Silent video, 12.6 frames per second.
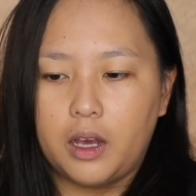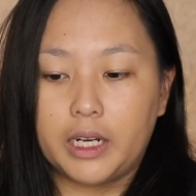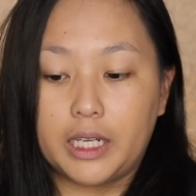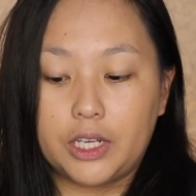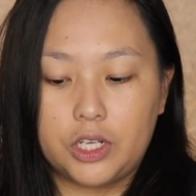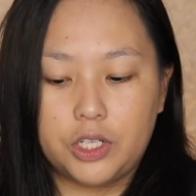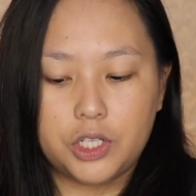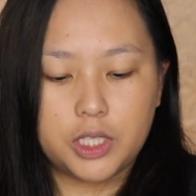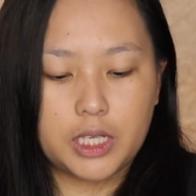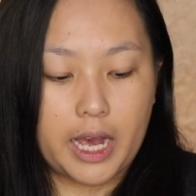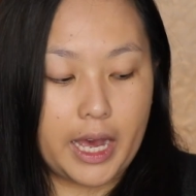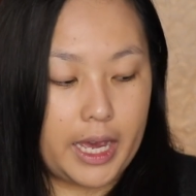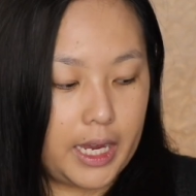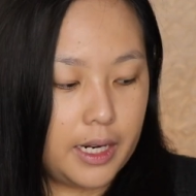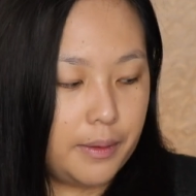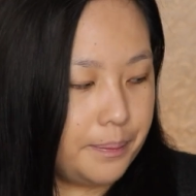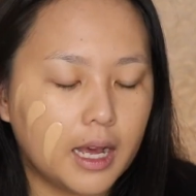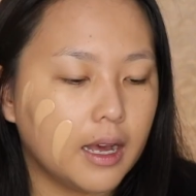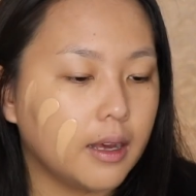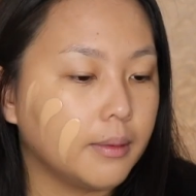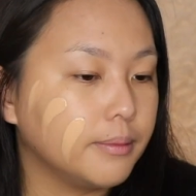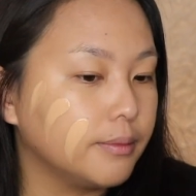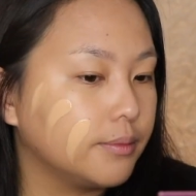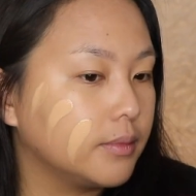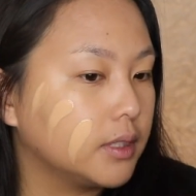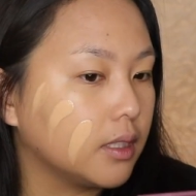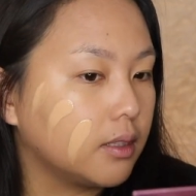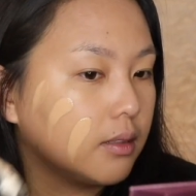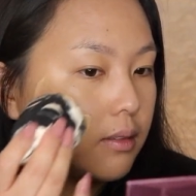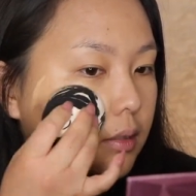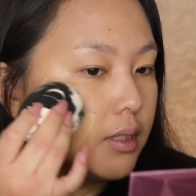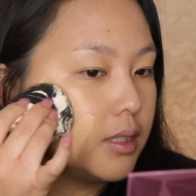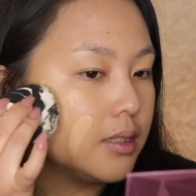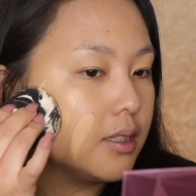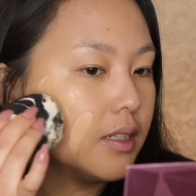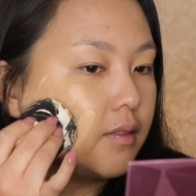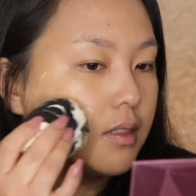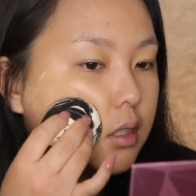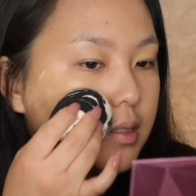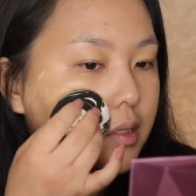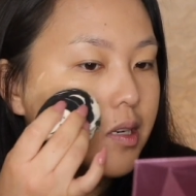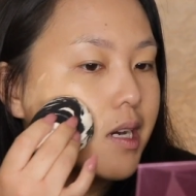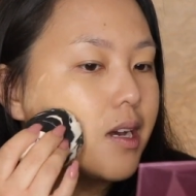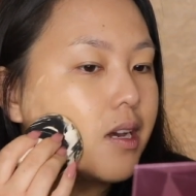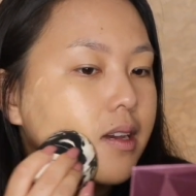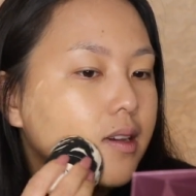on each side. Um, so let's give this a try.